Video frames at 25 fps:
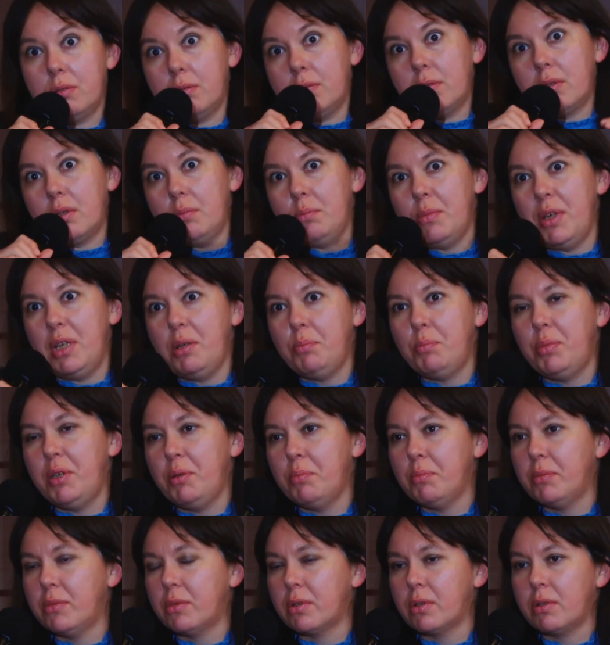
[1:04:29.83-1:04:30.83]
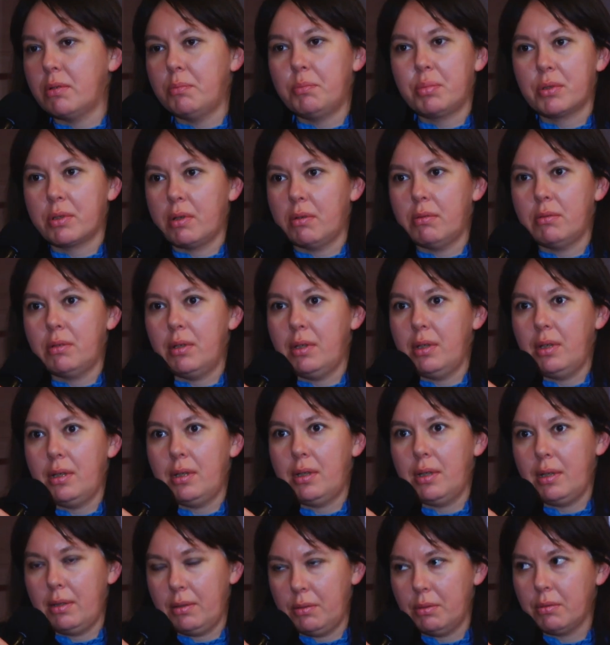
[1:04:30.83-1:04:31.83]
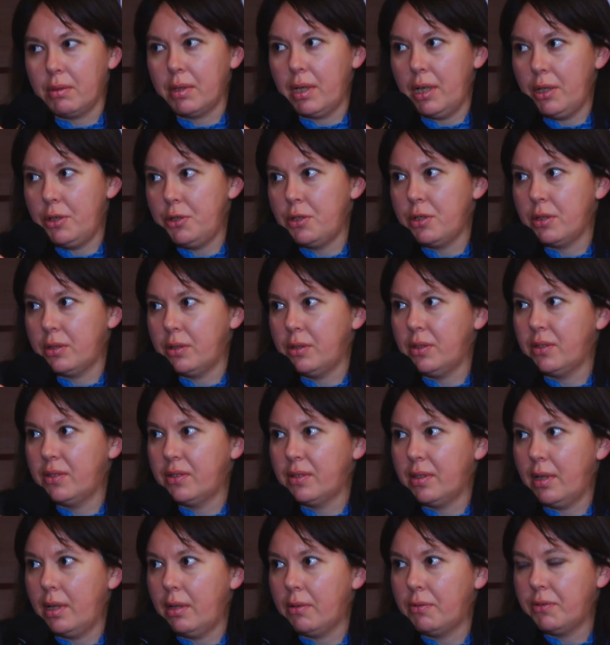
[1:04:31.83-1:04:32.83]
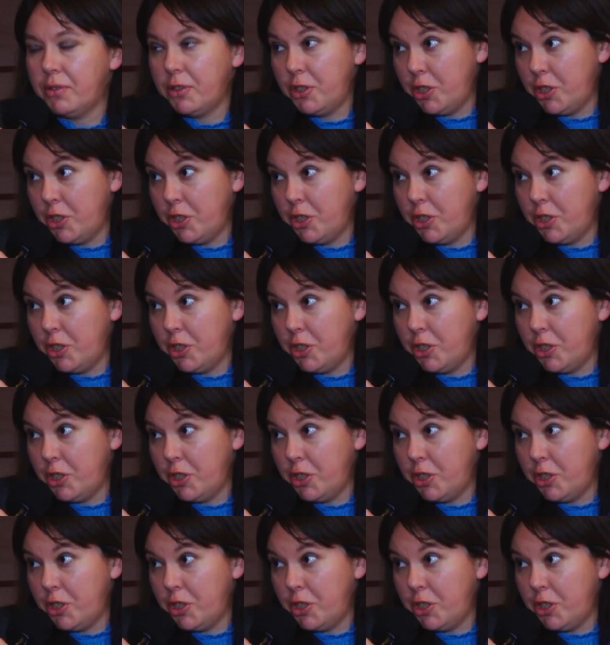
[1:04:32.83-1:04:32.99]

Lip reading: or maybe more broadly the education itself,